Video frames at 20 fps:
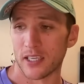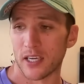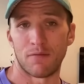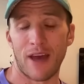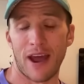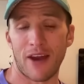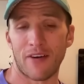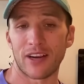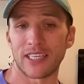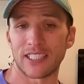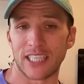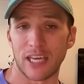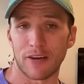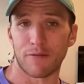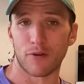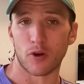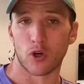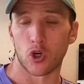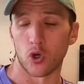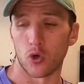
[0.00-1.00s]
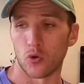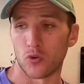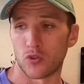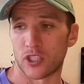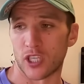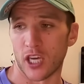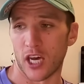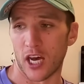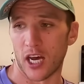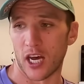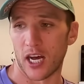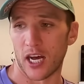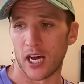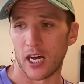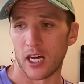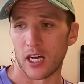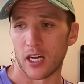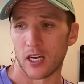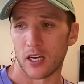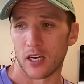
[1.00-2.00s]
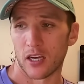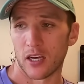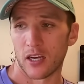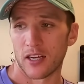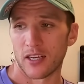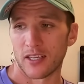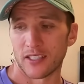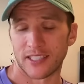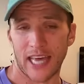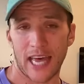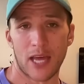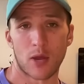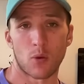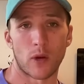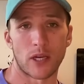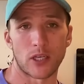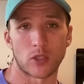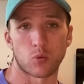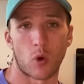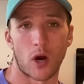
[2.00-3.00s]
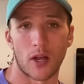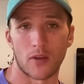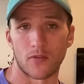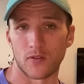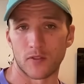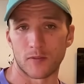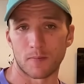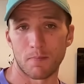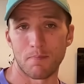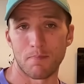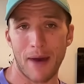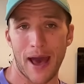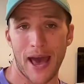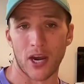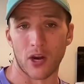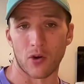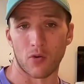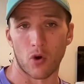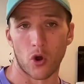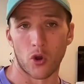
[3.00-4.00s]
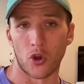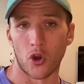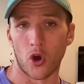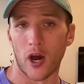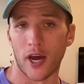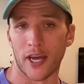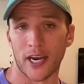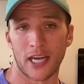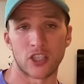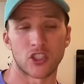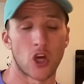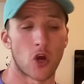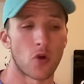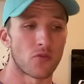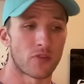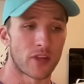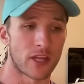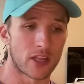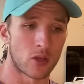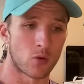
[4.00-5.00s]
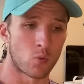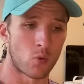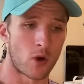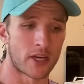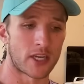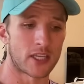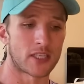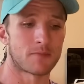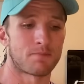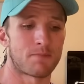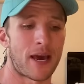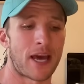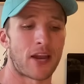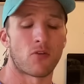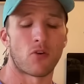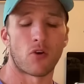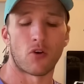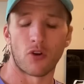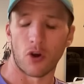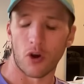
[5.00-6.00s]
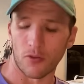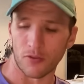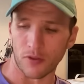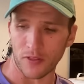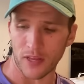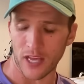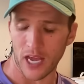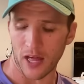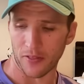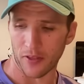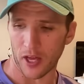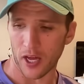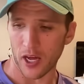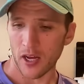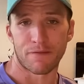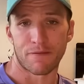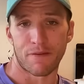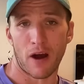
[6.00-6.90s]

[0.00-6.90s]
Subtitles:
Very difficult to say which one's better or not. And I don't think that one is better or not than the other.